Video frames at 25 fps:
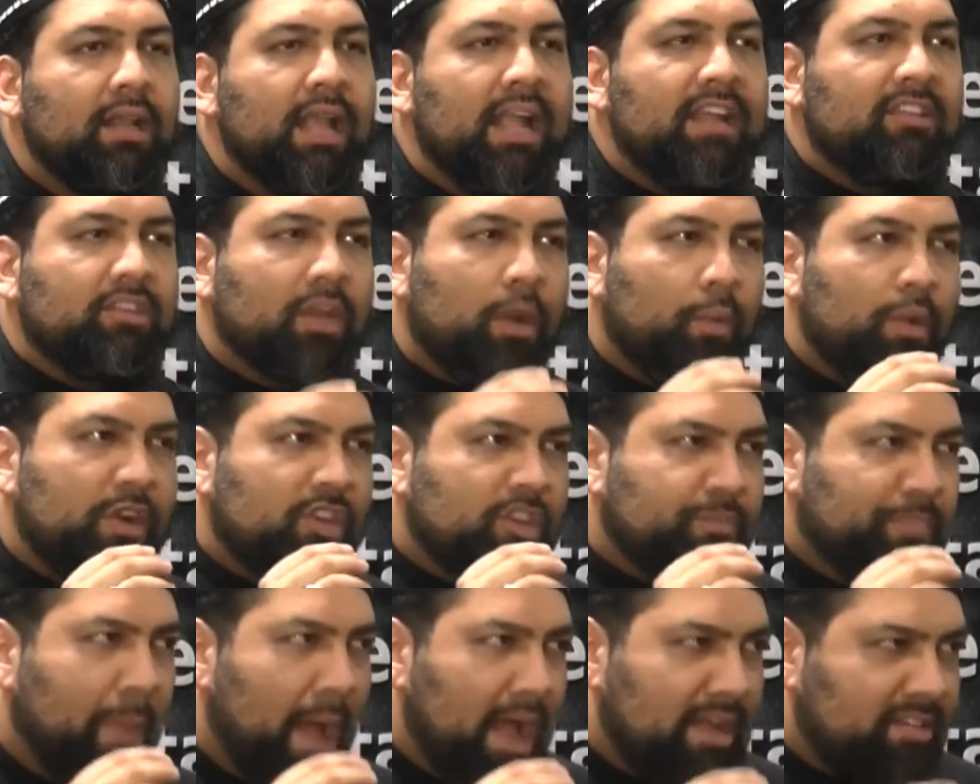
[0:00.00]
It's a
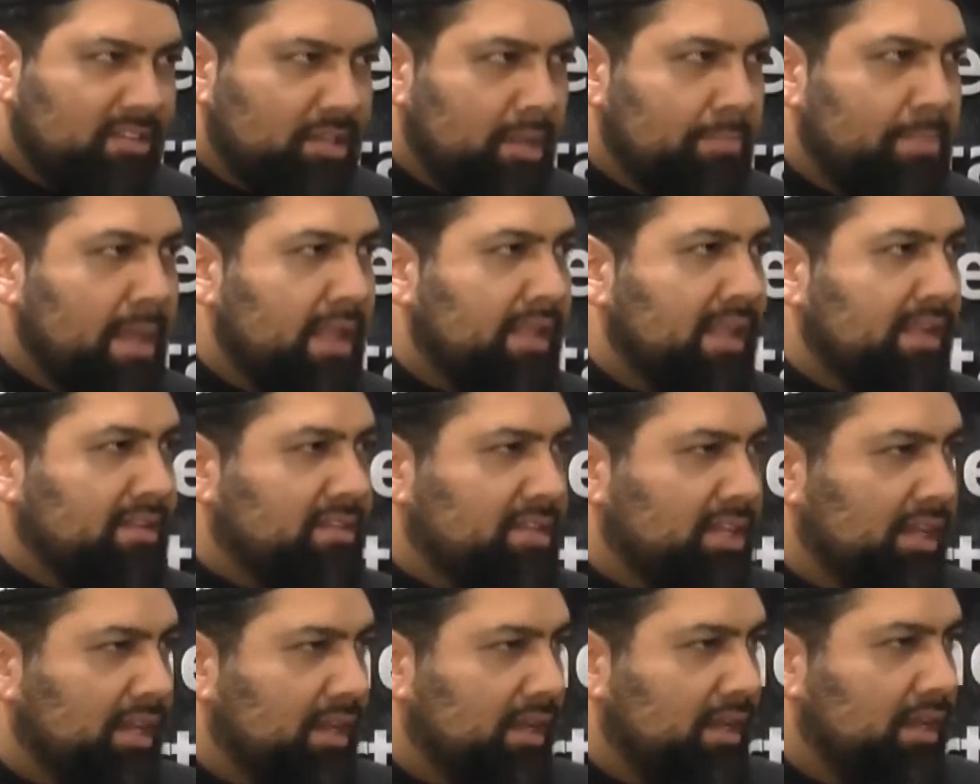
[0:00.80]

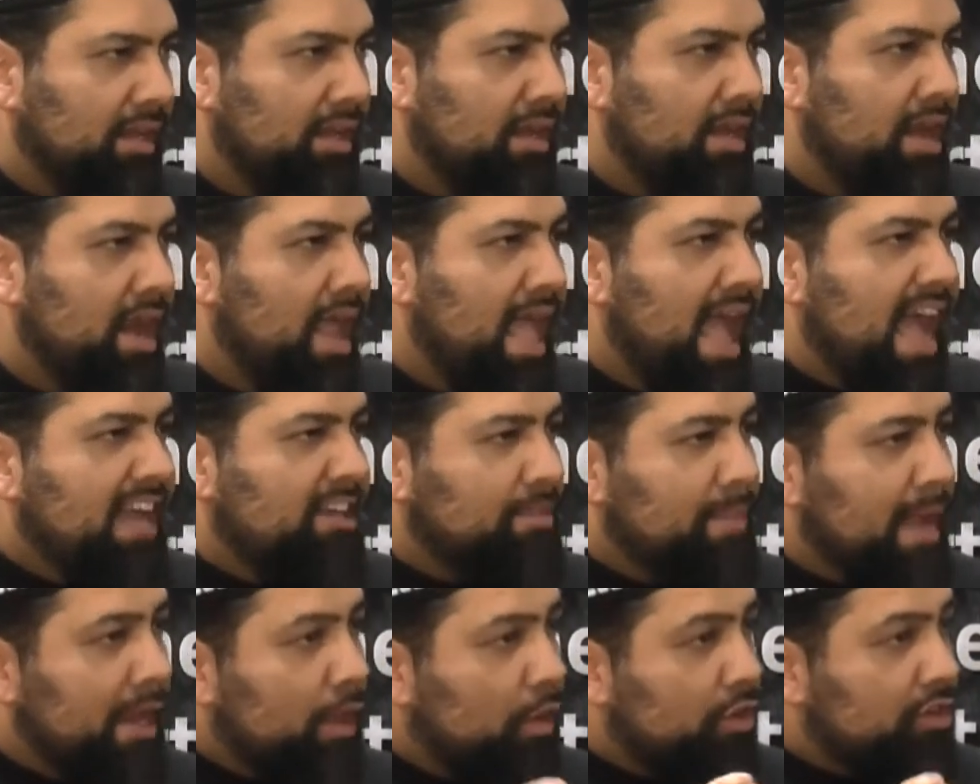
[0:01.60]
responsibility.
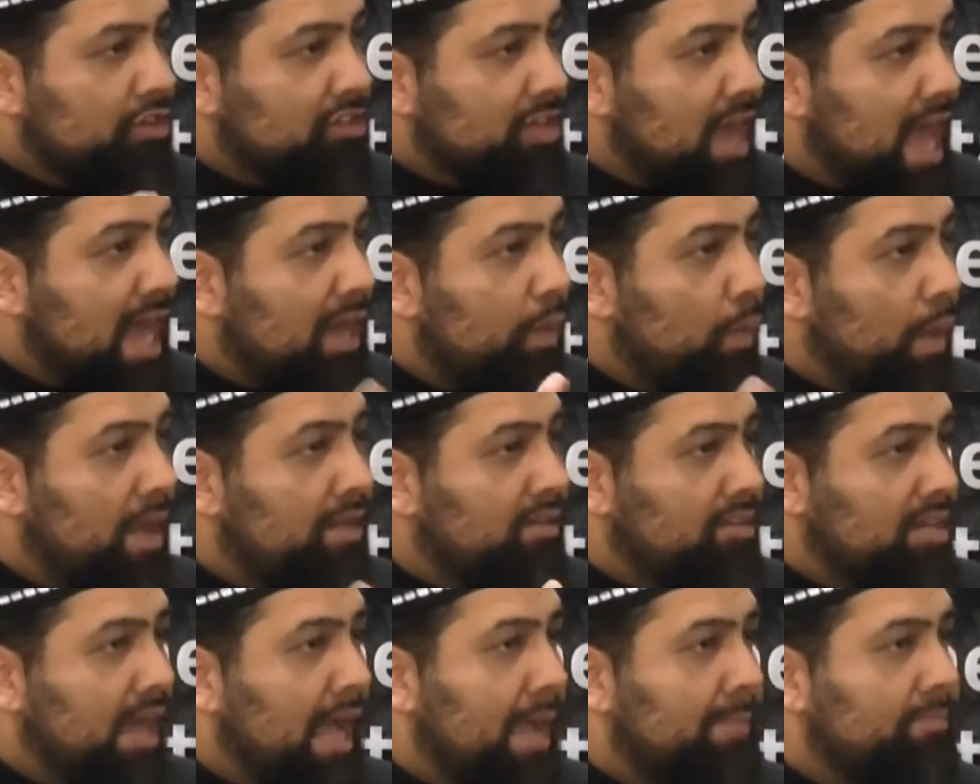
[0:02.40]
As my ustad
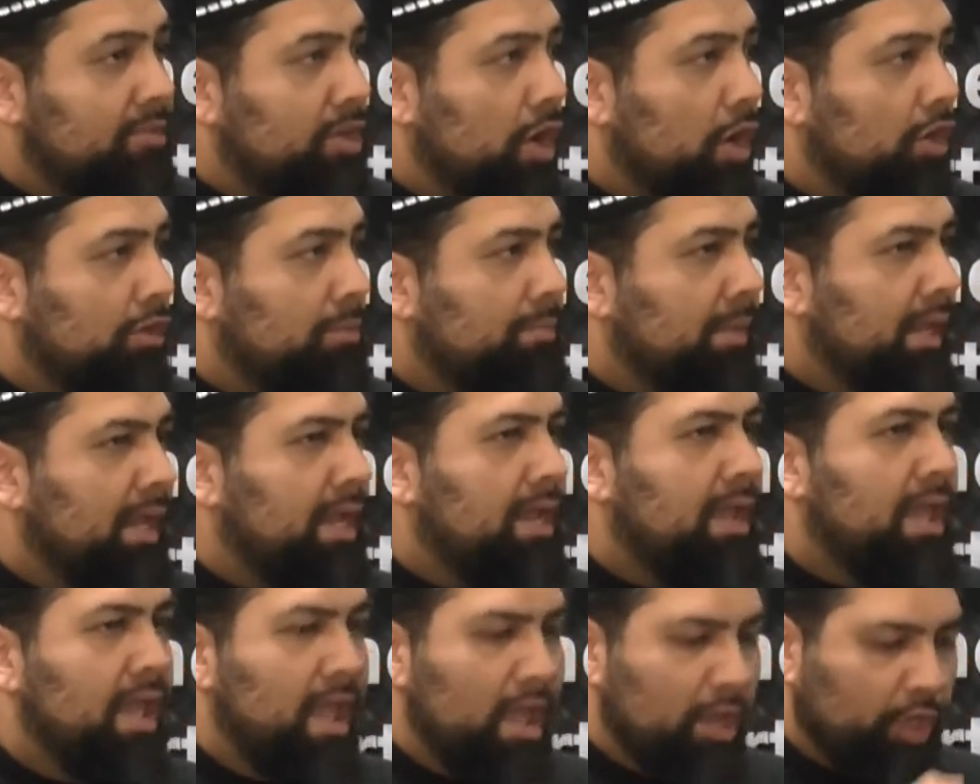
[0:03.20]
one time told
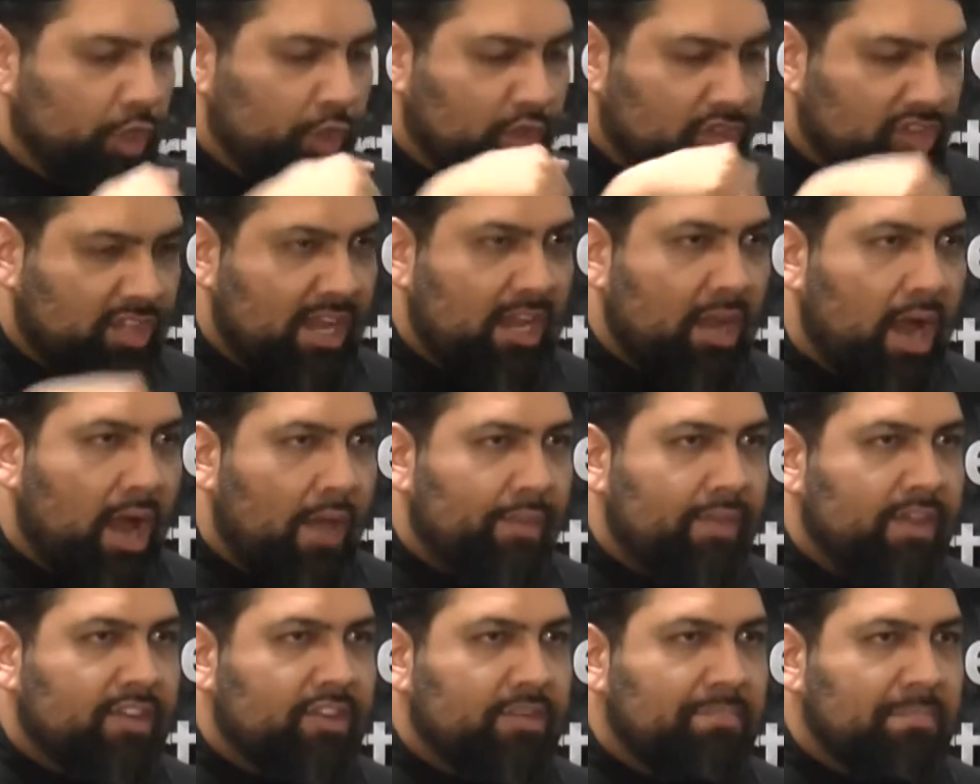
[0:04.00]
me, you sit
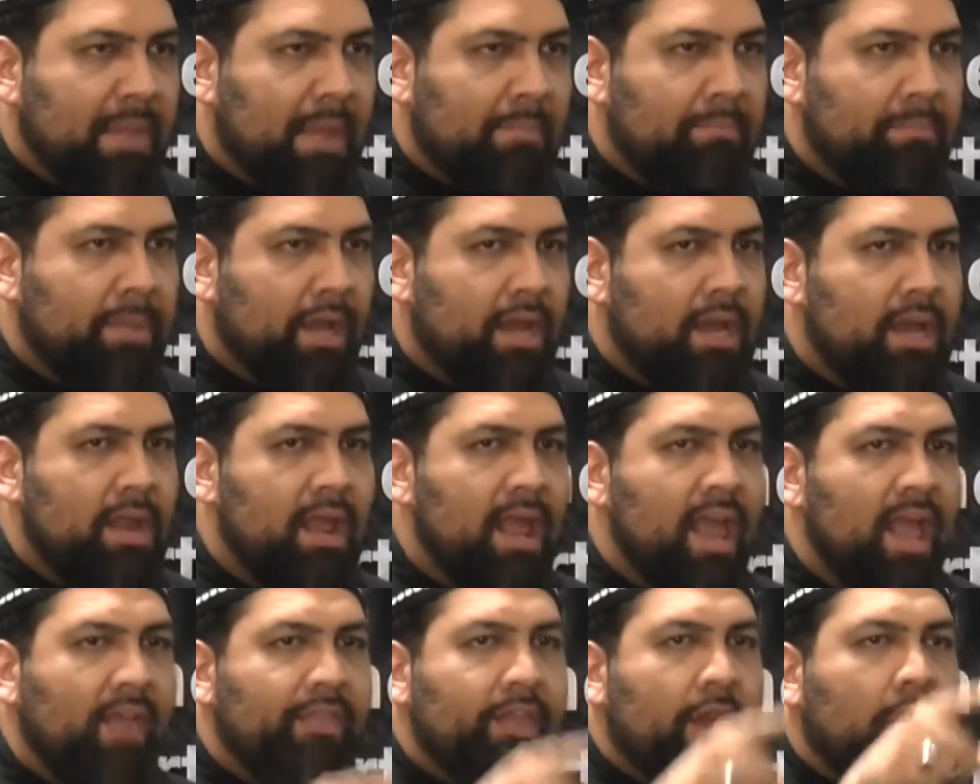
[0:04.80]
on this
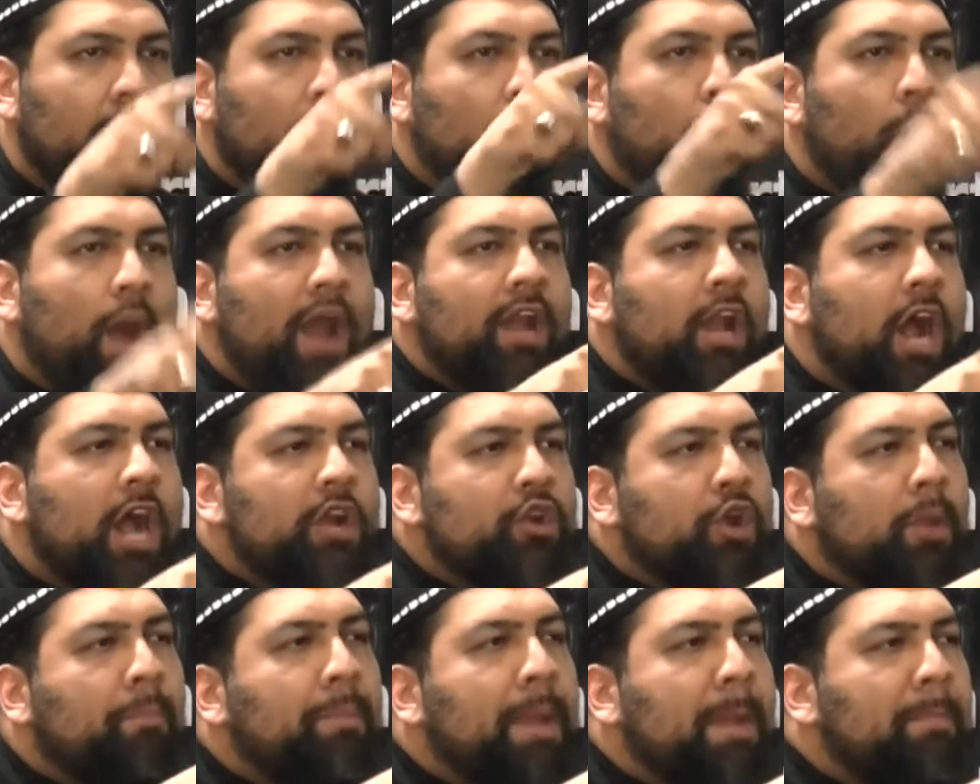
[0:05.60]
member, there are
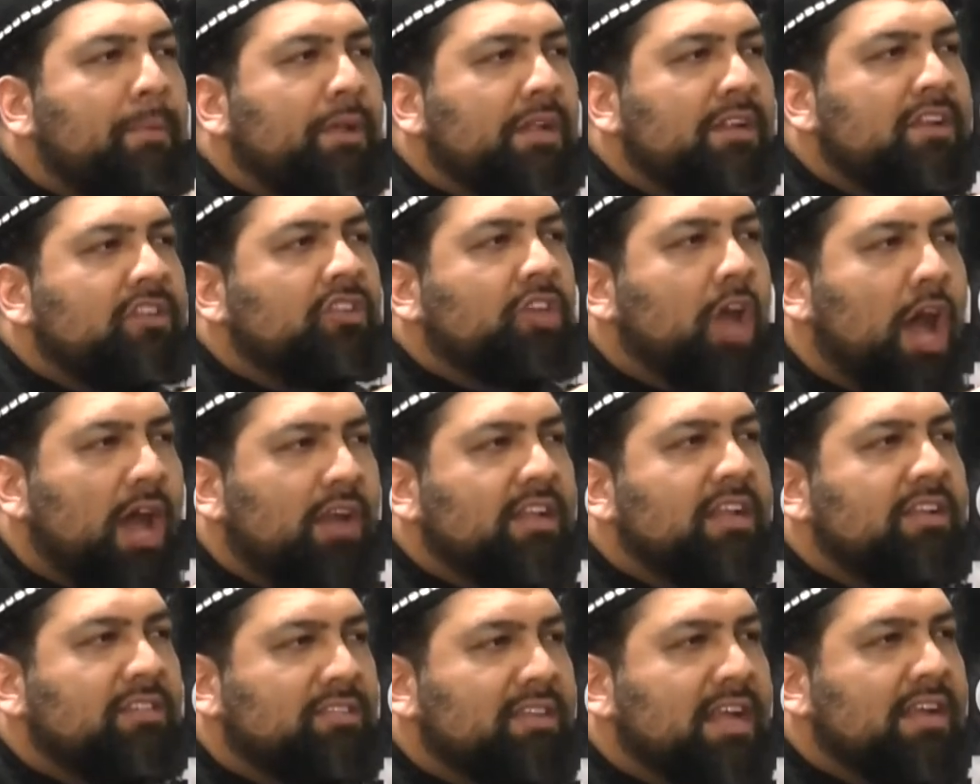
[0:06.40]
100 people in this
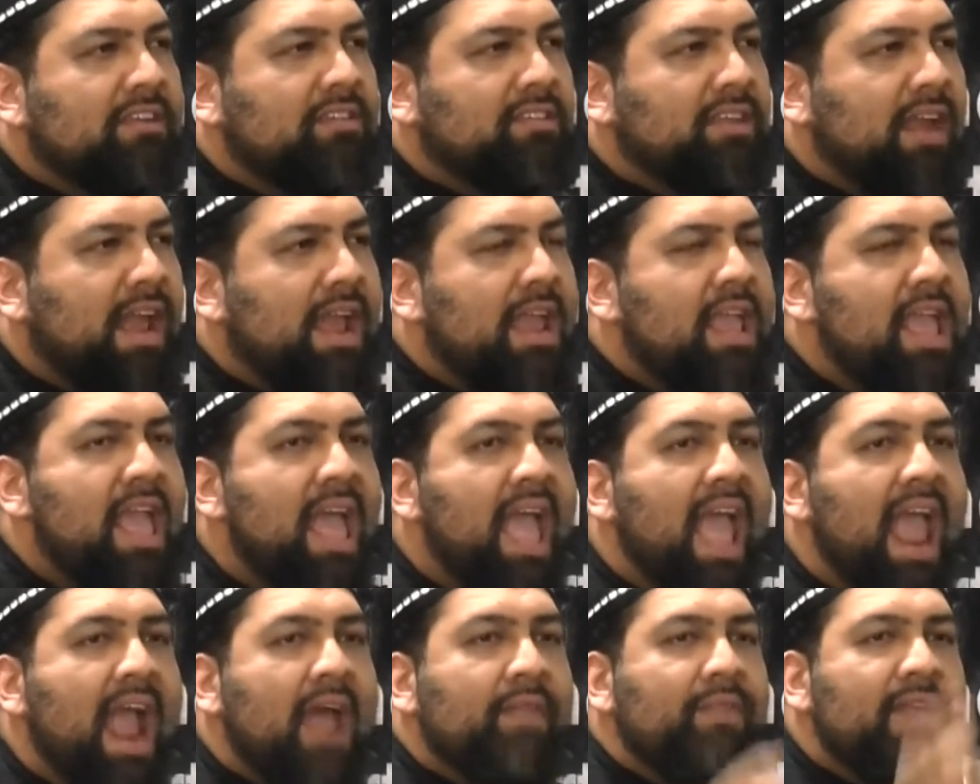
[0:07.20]
audience, let's say,
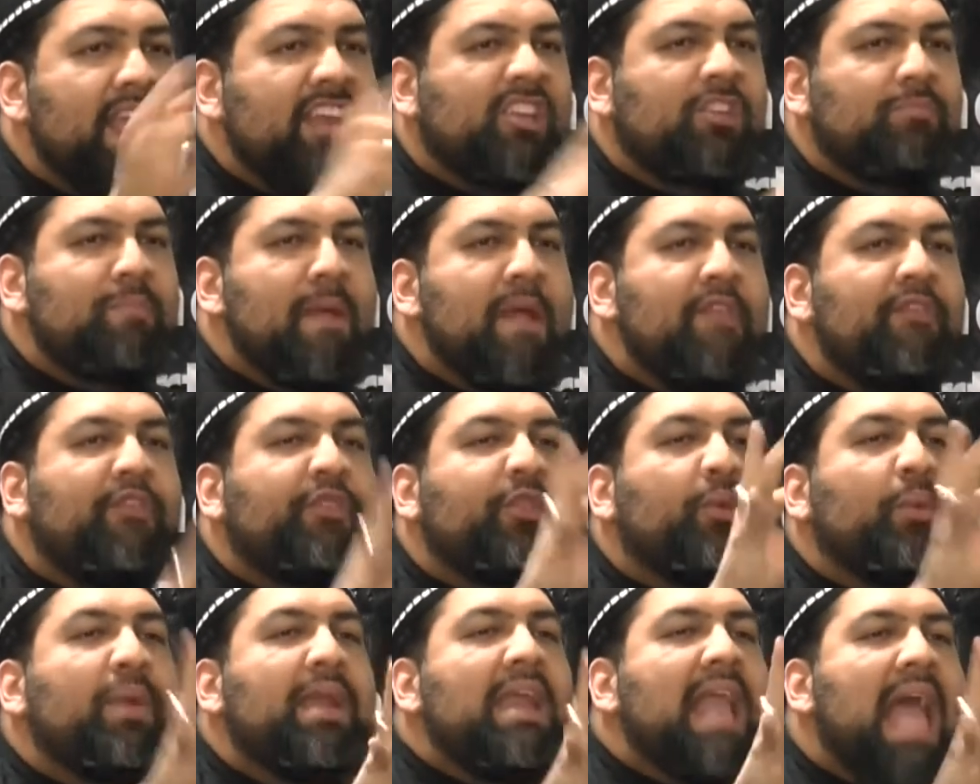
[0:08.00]
and they
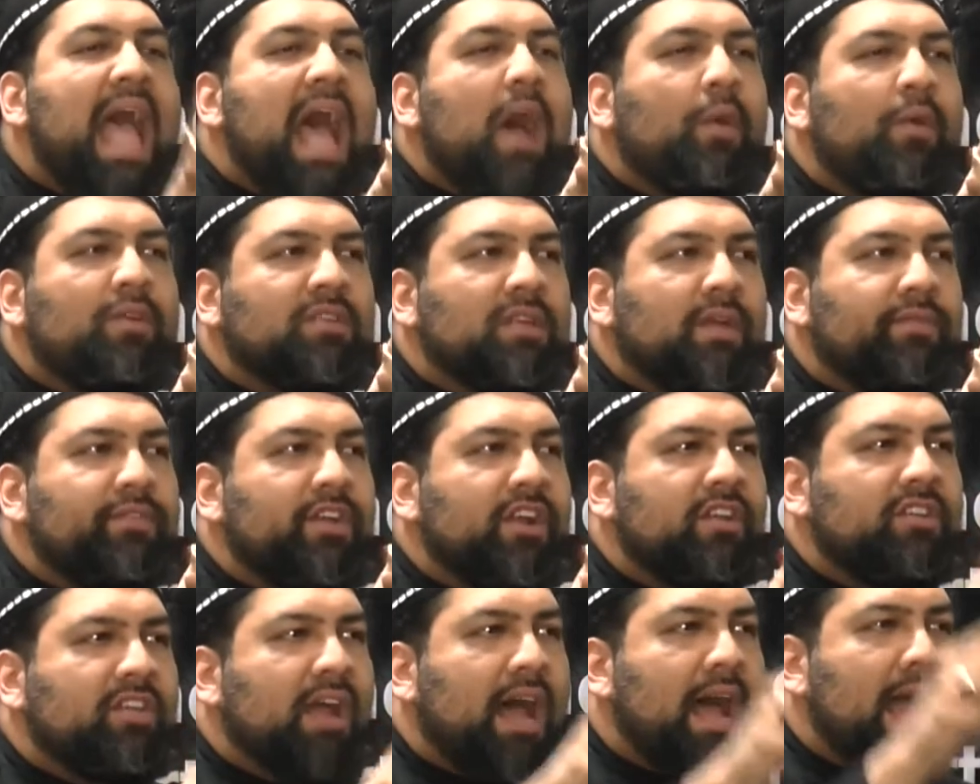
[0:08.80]
spend 3 hours of
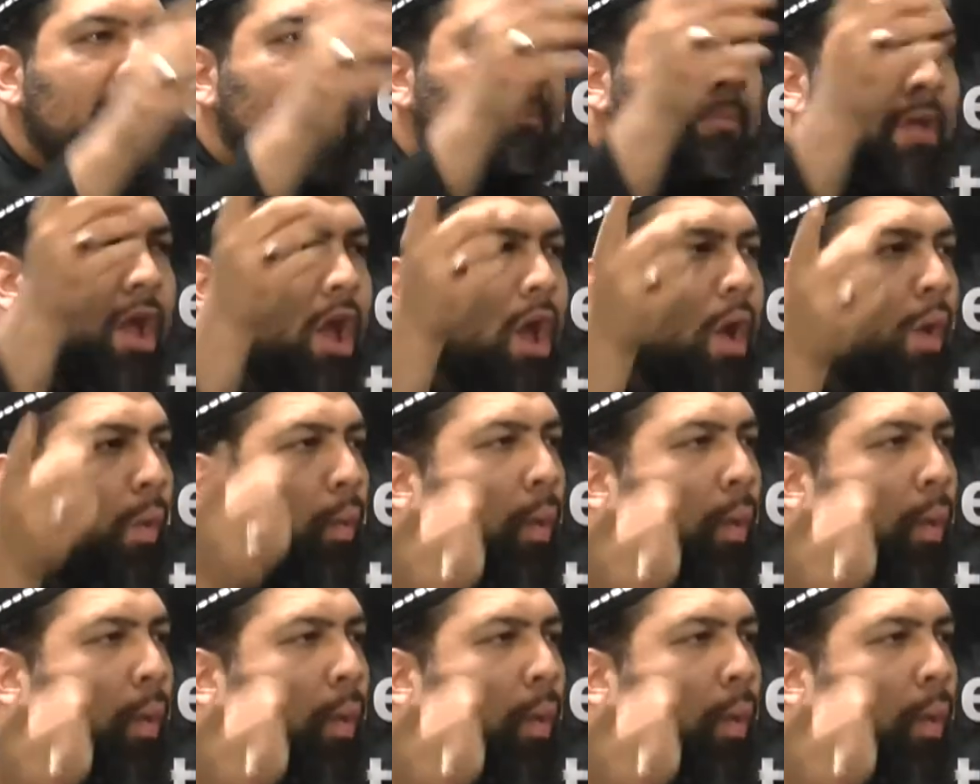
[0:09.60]
their time,